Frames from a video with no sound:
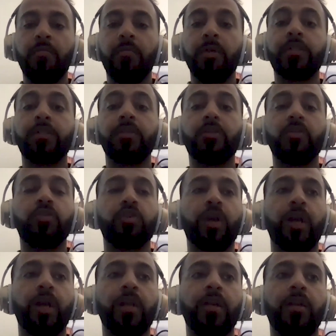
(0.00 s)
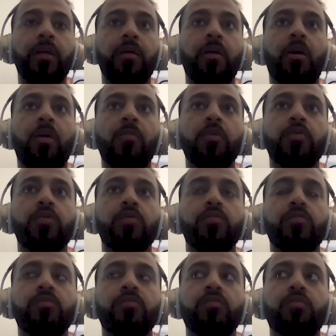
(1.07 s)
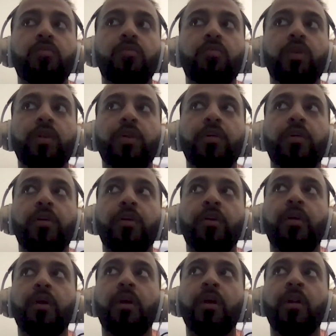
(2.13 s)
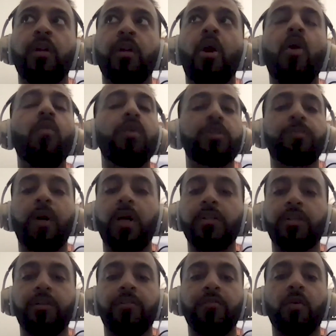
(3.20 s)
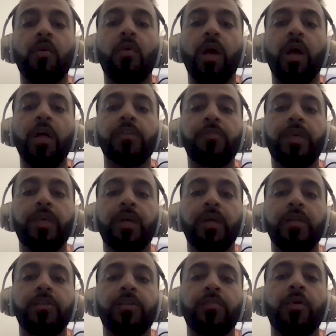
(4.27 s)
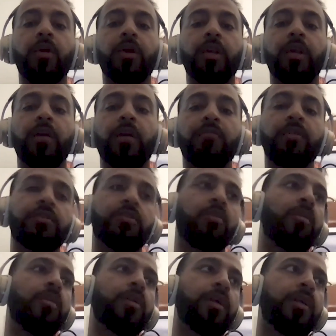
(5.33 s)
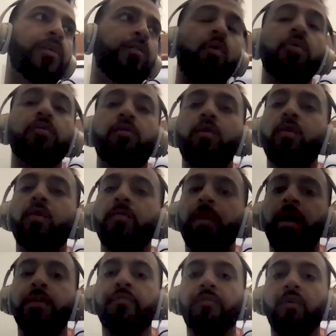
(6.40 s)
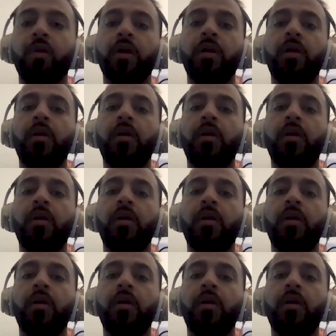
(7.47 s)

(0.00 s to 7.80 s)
but still trying to almost return an always positive ROAS because your marketing efforts are already quote unquote paid for.